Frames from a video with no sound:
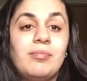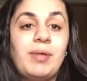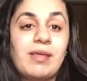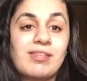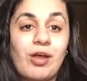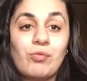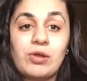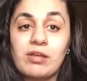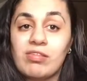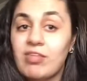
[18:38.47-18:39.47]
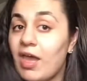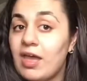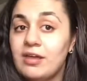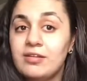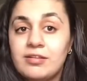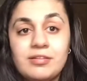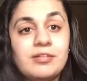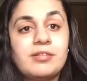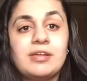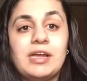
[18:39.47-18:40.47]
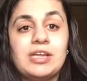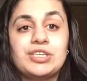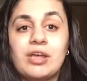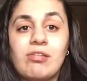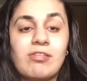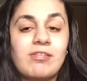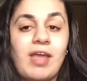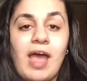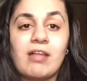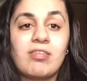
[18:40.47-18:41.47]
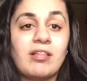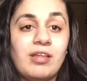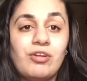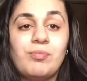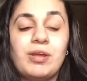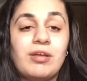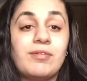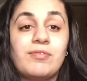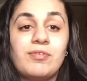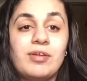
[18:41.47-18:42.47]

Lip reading: based on what I said, it just adds a little bit of